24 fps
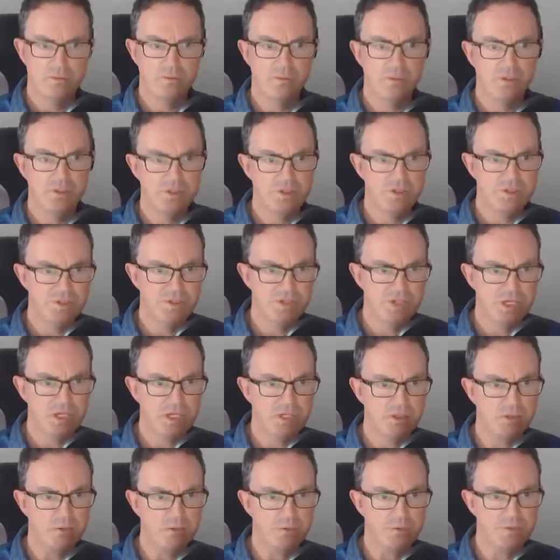just check
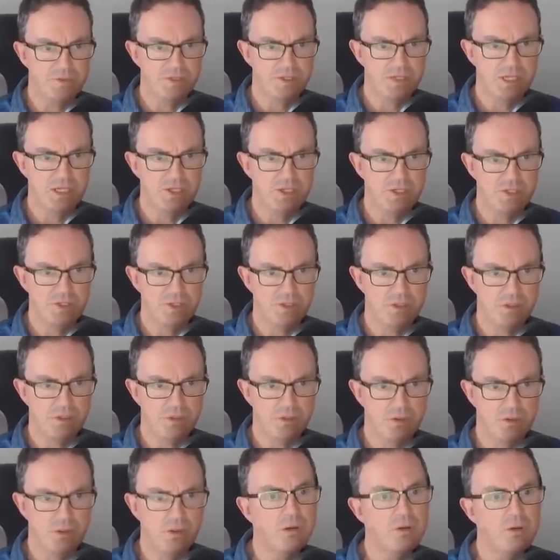alternation.
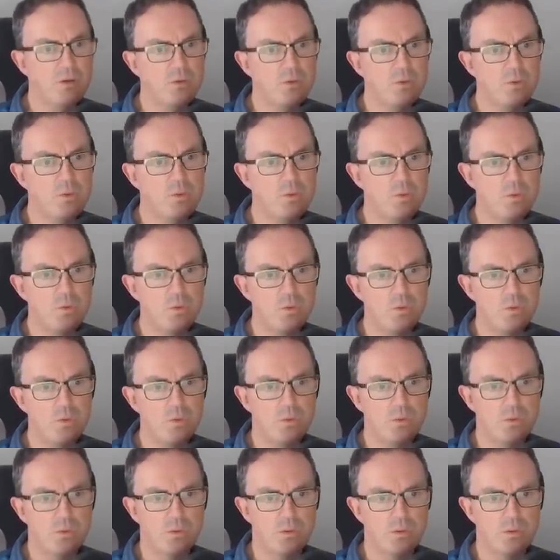Oh.